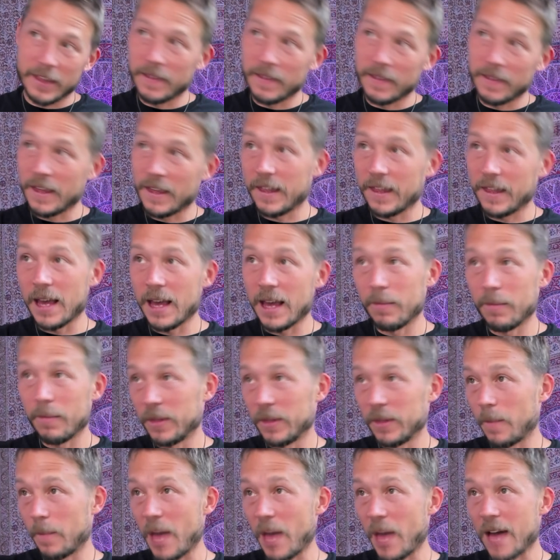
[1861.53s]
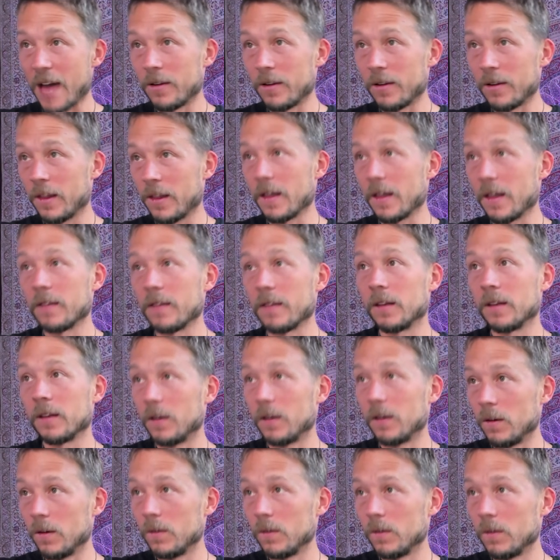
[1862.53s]
this yet, but the pattern is nothing
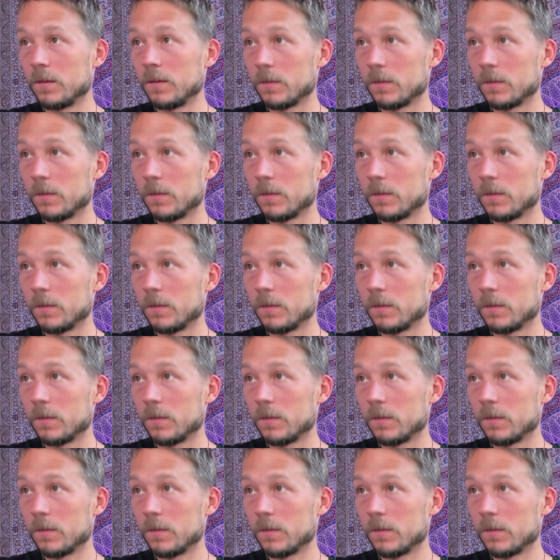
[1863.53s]
new.